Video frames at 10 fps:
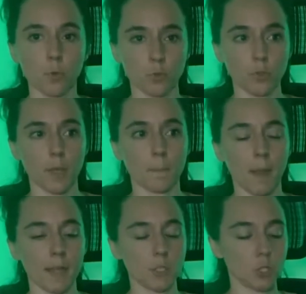Those are like
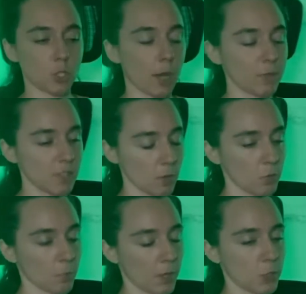my, I would say
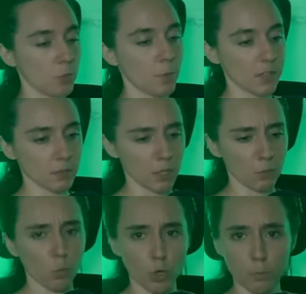those are my two best
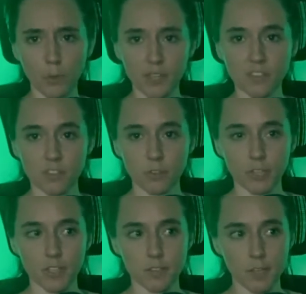like workplaces, or
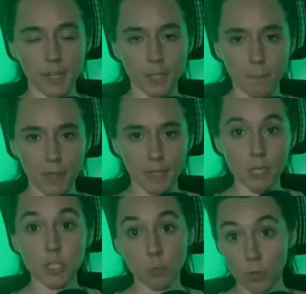like sitting in my
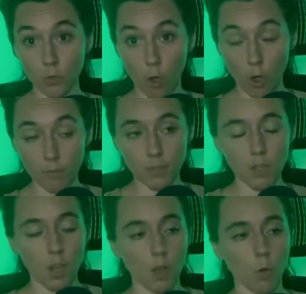kitchen with
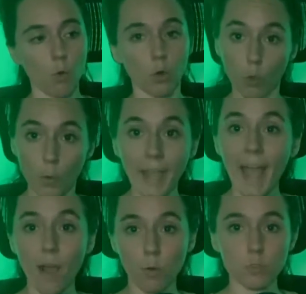coffee or going
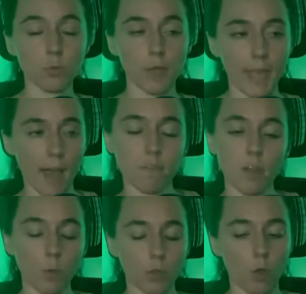out to a
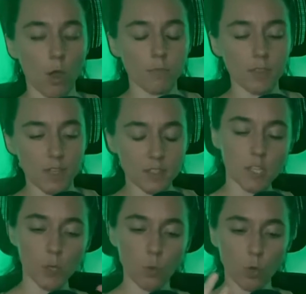cafe with coffee. That's
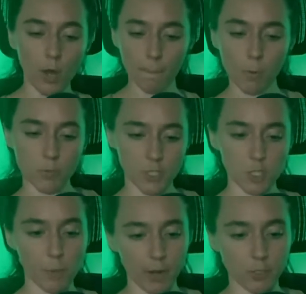like where I'm most
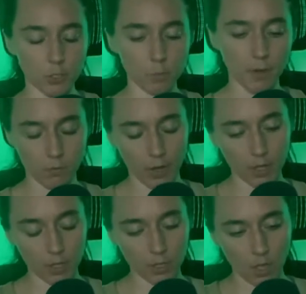inspired to do my
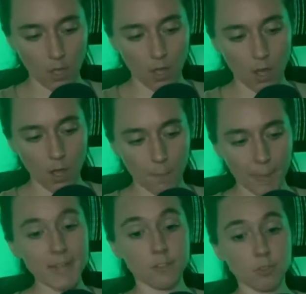writing.
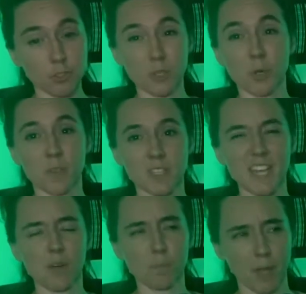And it's usually during the
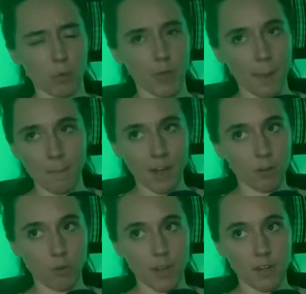day, by the way. I'm not
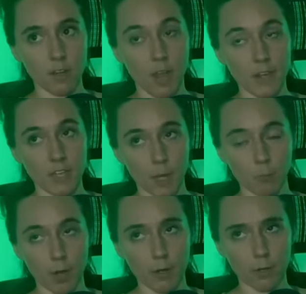a great
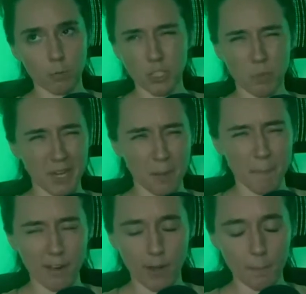nighttime writer, which I want to get
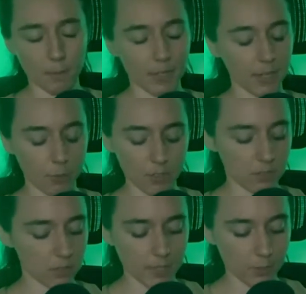better at, but
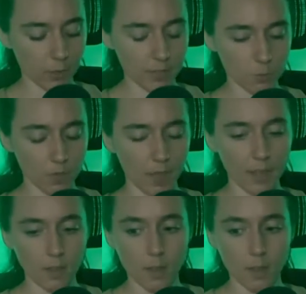anyways, I digress with that.